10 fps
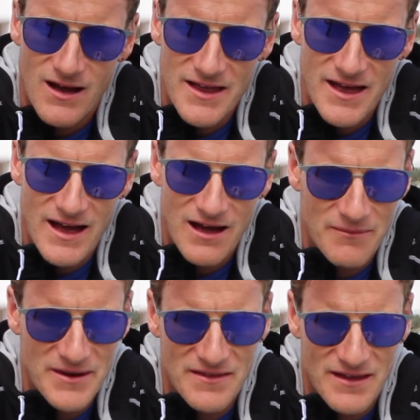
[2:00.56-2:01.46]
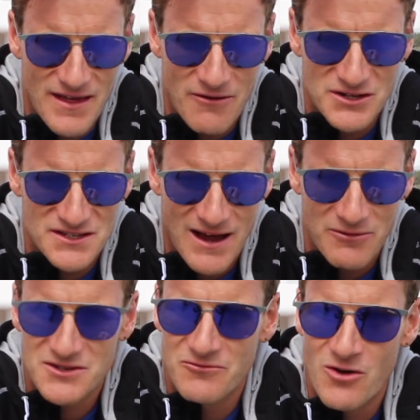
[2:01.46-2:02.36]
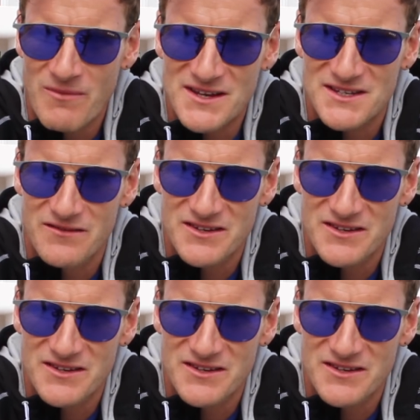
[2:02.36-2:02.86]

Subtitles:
Yeah, I mean that was a real mess